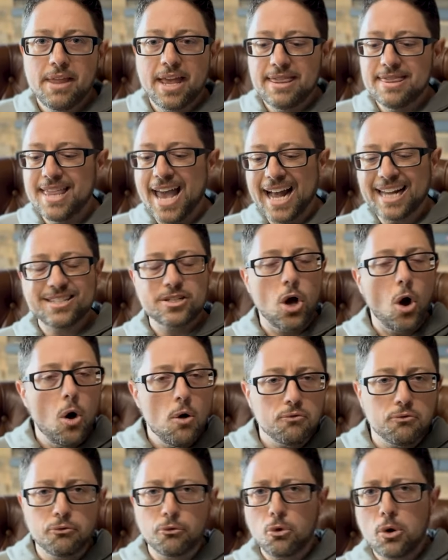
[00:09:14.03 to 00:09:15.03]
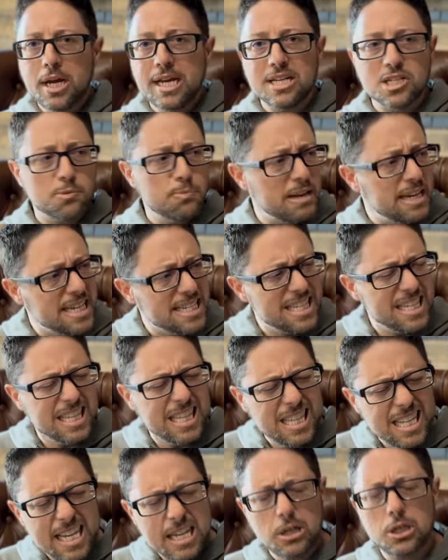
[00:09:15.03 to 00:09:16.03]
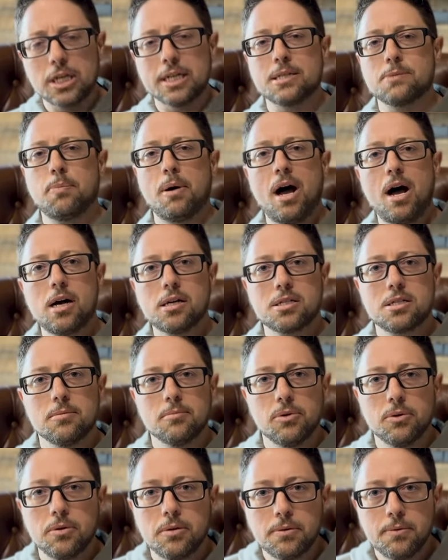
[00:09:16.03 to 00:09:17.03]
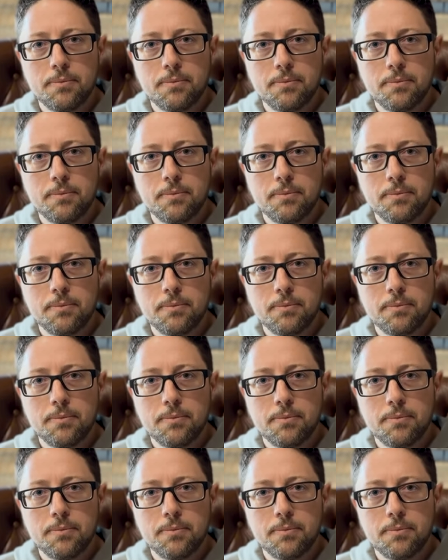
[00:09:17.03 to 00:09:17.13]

that's all free spend as little as possible